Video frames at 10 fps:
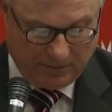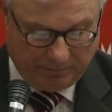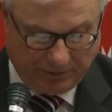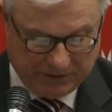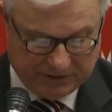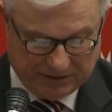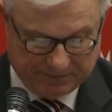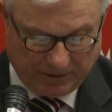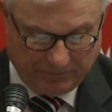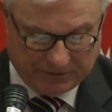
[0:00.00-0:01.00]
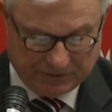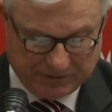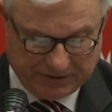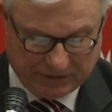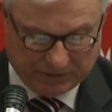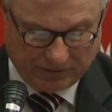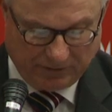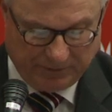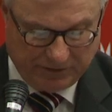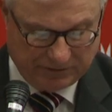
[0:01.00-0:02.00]
The process by which the
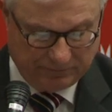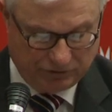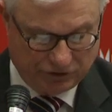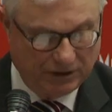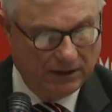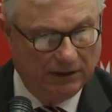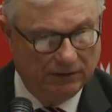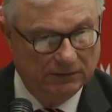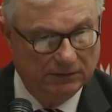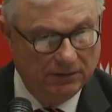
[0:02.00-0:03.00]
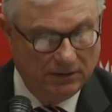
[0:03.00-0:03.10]
sexual abuse of a child